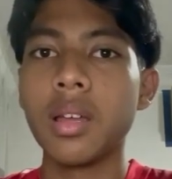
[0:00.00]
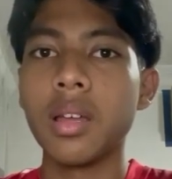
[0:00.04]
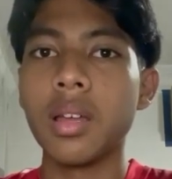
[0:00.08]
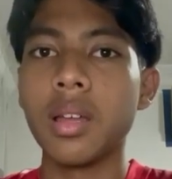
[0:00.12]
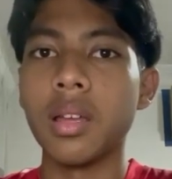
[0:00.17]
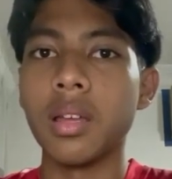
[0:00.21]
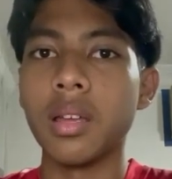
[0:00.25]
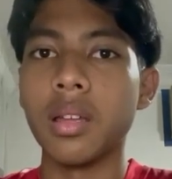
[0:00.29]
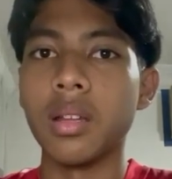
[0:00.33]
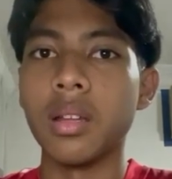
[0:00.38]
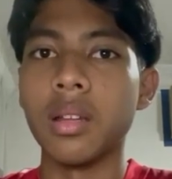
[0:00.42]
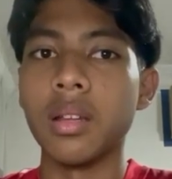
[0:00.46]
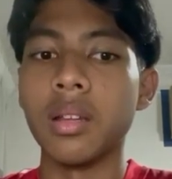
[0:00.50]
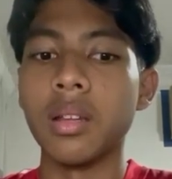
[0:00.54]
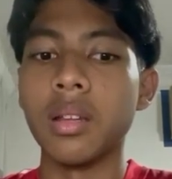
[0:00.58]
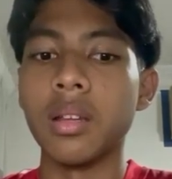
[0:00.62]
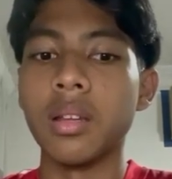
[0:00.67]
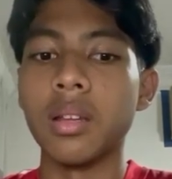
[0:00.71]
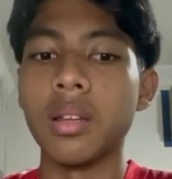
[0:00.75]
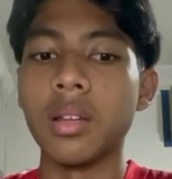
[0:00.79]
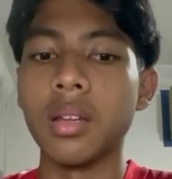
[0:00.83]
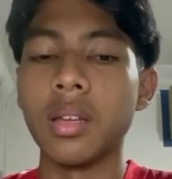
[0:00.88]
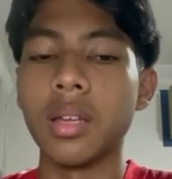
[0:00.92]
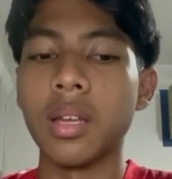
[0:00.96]

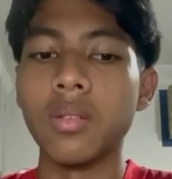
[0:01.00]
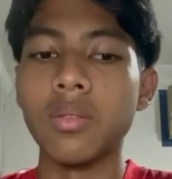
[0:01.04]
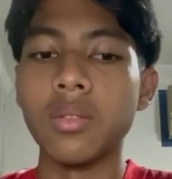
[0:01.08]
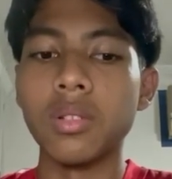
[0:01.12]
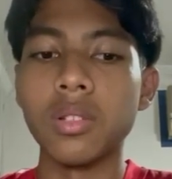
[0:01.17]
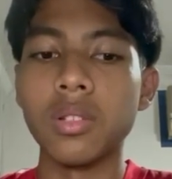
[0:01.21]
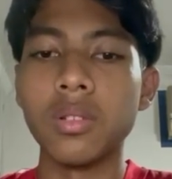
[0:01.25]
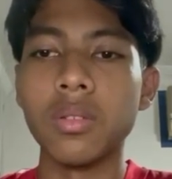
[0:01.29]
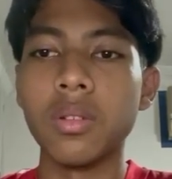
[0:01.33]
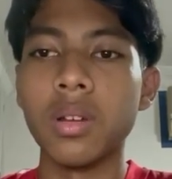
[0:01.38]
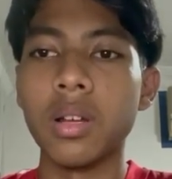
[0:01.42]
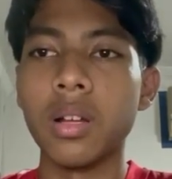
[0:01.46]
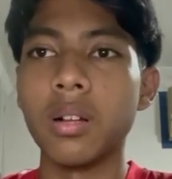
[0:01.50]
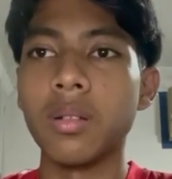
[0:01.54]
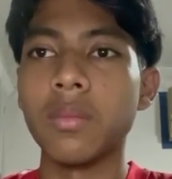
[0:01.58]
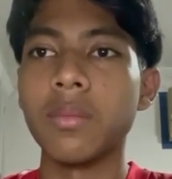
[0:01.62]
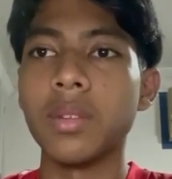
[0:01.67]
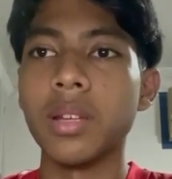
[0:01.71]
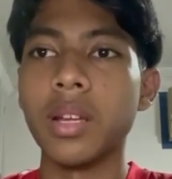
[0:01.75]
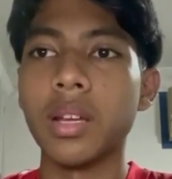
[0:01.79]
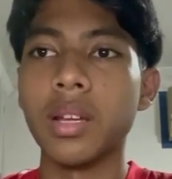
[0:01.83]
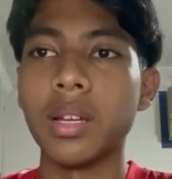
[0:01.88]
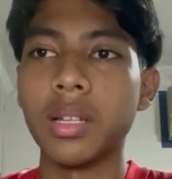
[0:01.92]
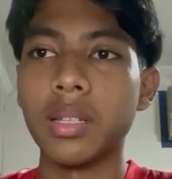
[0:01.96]
and it can also help
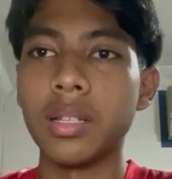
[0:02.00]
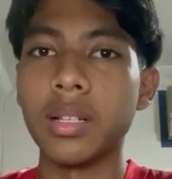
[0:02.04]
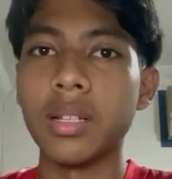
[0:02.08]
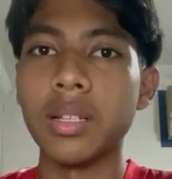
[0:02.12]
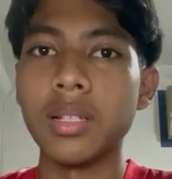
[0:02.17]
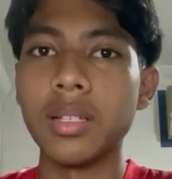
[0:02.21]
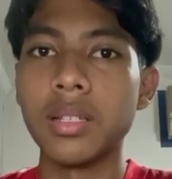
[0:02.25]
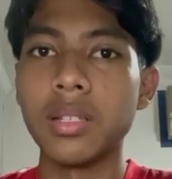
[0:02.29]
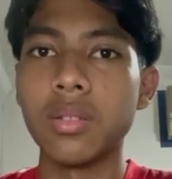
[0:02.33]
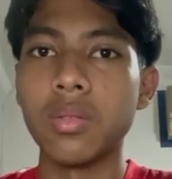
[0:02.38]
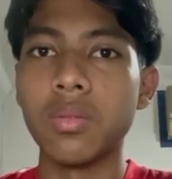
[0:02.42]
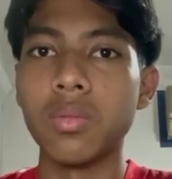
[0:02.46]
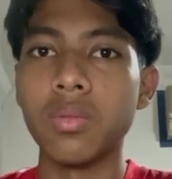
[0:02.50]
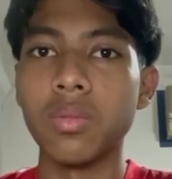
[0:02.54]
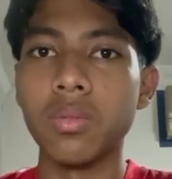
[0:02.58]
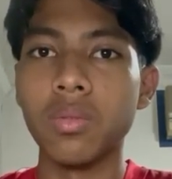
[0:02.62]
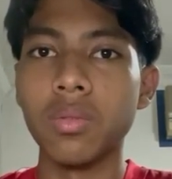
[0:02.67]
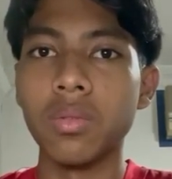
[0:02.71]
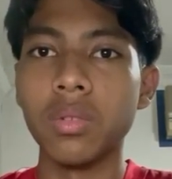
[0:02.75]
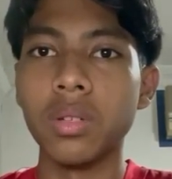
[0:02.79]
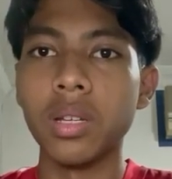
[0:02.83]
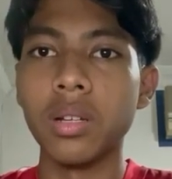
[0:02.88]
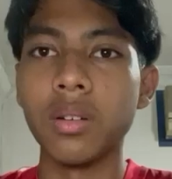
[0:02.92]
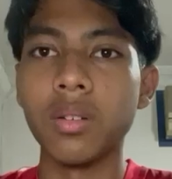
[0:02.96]
the athletes to
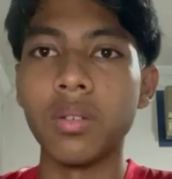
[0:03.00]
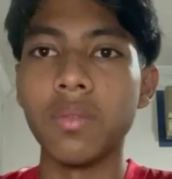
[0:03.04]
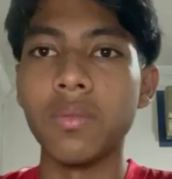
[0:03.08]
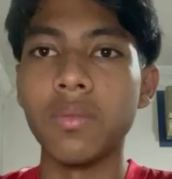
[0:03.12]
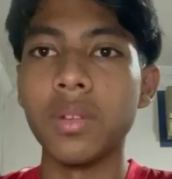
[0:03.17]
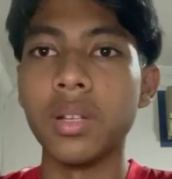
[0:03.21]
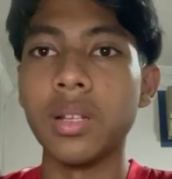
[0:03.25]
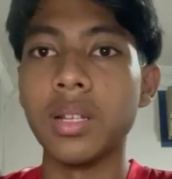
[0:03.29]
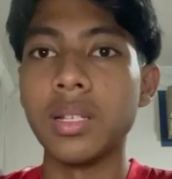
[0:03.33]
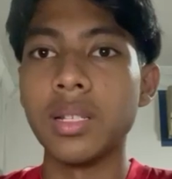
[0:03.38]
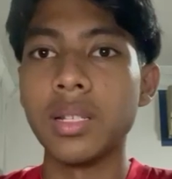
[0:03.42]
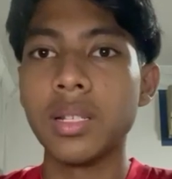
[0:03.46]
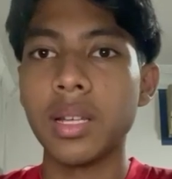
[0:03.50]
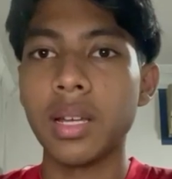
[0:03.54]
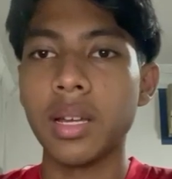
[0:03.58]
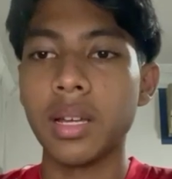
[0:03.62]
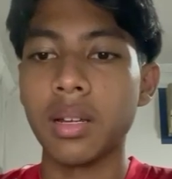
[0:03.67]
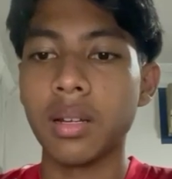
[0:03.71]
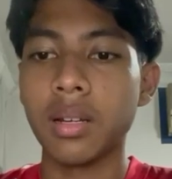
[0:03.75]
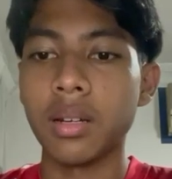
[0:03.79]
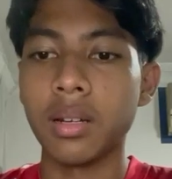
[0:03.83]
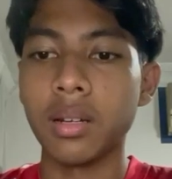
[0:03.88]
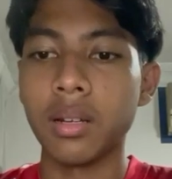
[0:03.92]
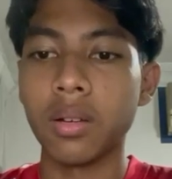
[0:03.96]
gain confidence
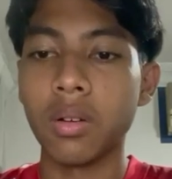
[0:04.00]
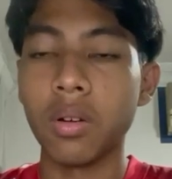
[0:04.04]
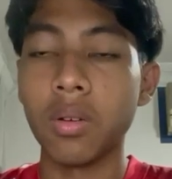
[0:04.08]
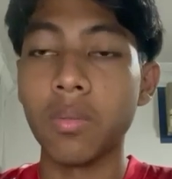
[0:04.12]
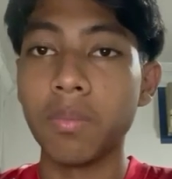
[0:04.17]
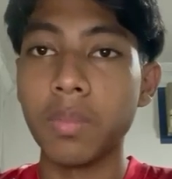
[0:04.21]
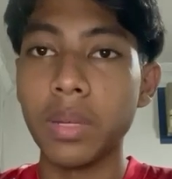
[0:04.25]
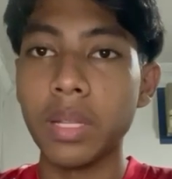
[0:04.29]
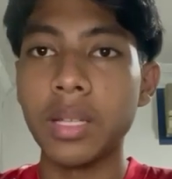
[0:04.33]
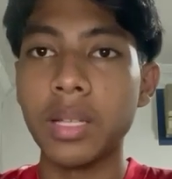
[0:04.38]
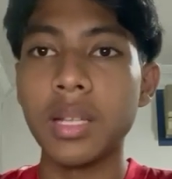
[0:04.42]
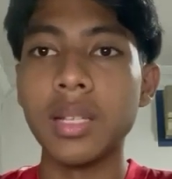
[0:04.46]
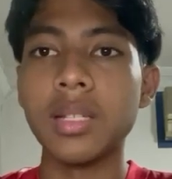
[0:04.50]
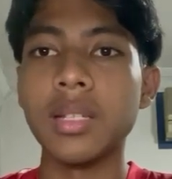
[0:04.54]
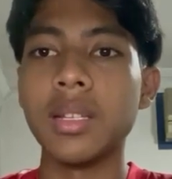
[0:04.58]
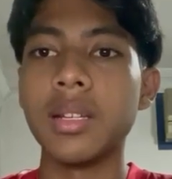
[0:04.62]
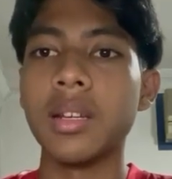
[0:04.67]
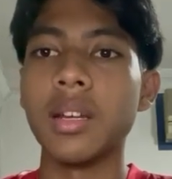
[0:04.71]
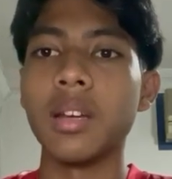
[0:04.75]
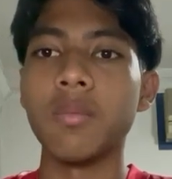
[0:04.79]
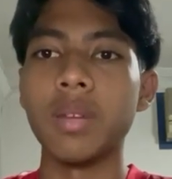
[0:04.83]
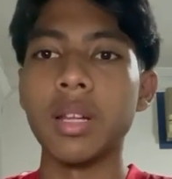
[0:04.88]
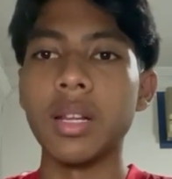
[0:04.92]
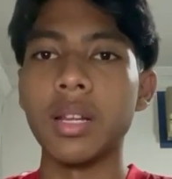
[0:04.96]
and competence in
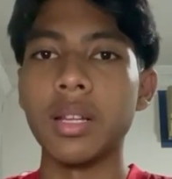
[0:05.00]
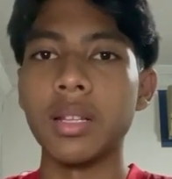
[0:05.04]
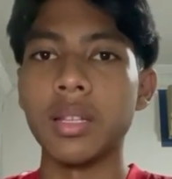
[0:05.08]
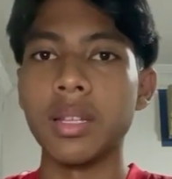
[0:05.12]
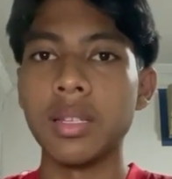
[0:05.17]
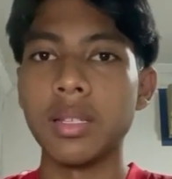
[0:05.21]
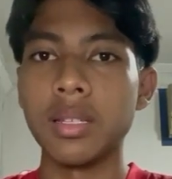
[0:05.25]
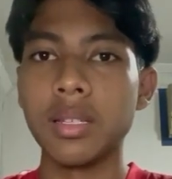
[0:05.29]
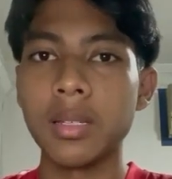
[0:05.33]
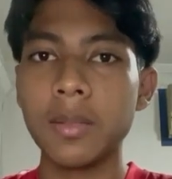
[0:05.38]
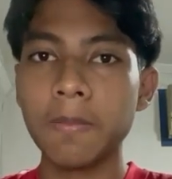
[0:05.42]
their abilities.